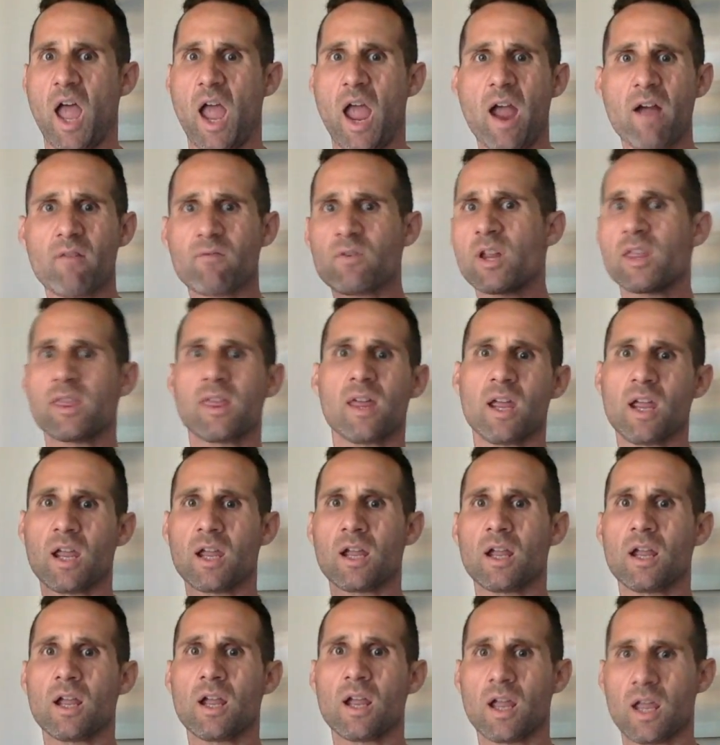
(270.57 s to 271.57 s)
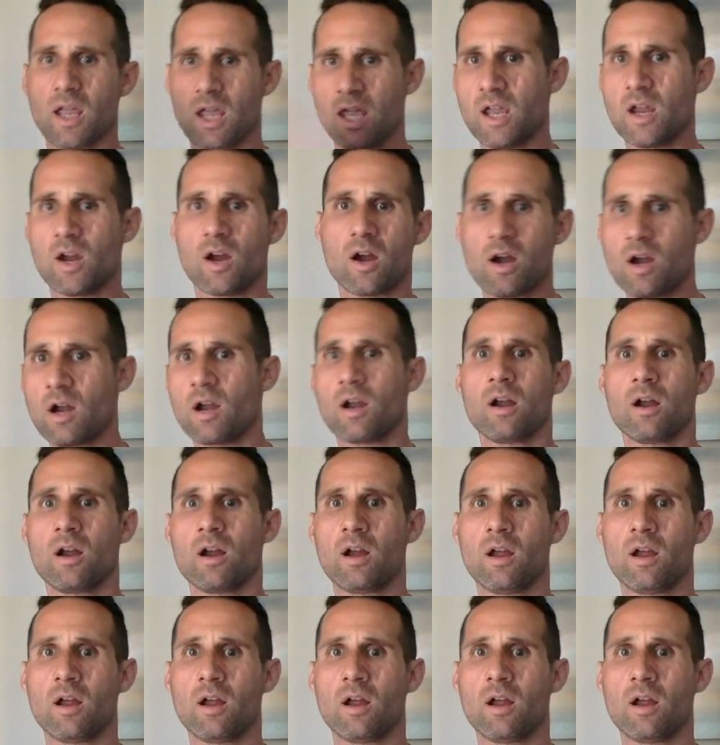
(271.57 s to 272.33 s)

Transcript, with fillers: everything here